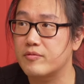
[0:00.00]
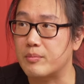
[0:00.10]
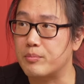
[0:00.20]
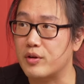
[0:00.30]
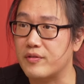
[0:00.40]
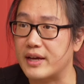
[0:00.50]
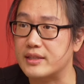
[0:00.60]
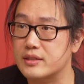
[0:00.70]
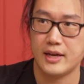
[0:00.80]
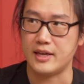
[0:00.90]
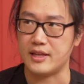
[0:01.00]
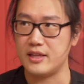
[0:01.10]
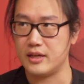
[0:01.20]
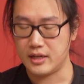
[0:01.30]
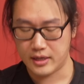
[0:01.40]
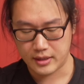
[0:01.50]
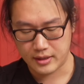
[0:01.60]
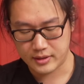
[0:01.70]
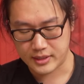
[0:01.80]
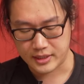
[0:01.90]
from both hands. Another
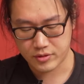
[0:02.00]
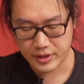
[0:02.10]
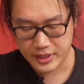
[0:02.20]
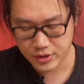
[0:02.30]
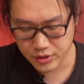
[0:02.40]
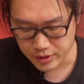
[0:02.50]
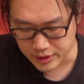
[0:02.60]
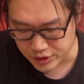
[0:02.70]
centering issue is